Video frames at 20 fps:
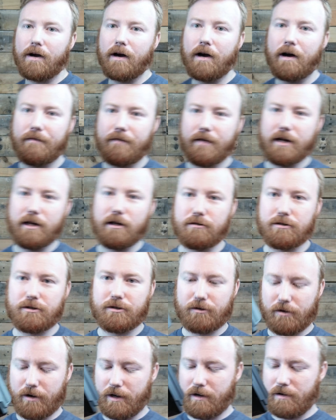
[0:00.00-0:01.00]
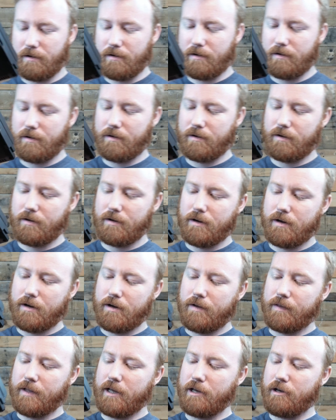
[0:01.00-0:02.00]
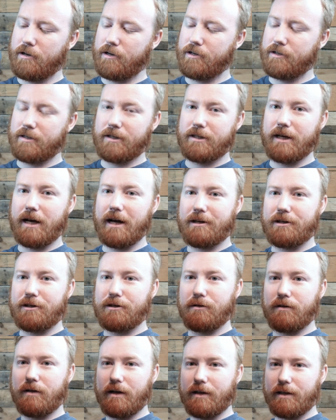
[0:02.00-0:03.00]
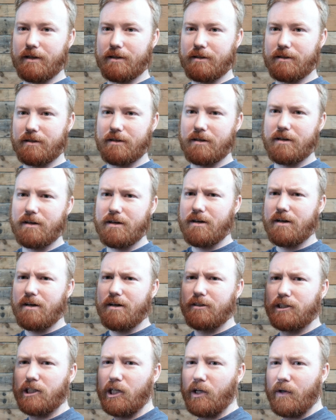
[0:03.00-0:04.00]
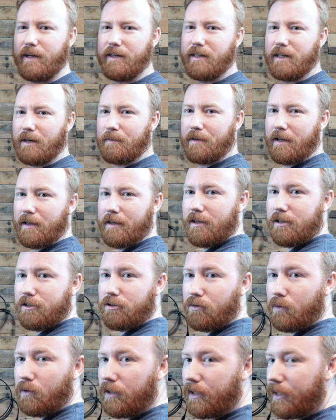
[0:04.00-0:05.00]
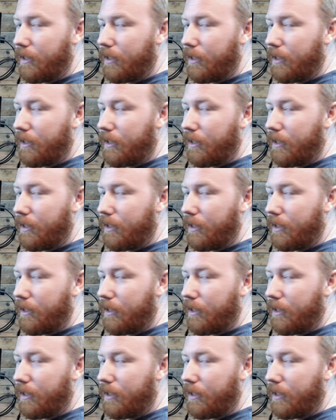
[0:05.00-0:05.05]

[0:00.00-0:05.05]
video screen that you can just attach to it like this. So you end up getting this really